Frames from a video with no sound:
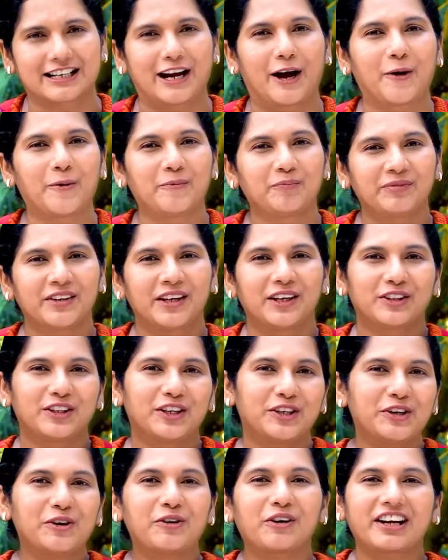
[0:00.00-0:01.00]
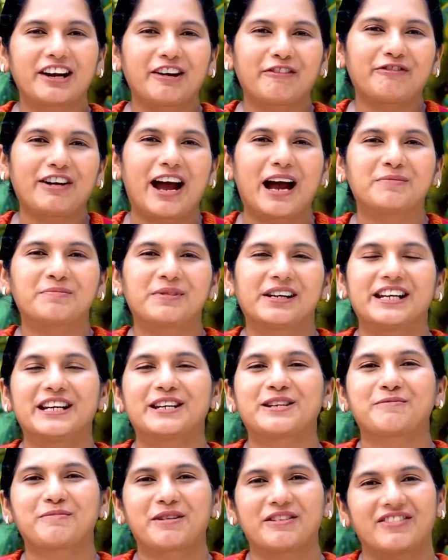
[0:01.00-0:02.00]
Now, the nuclear
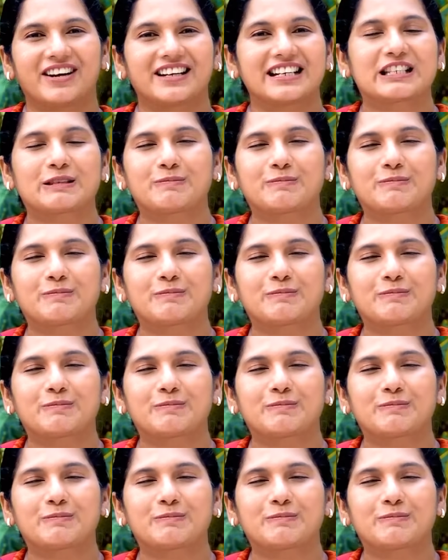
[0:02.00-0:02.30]
family, to be very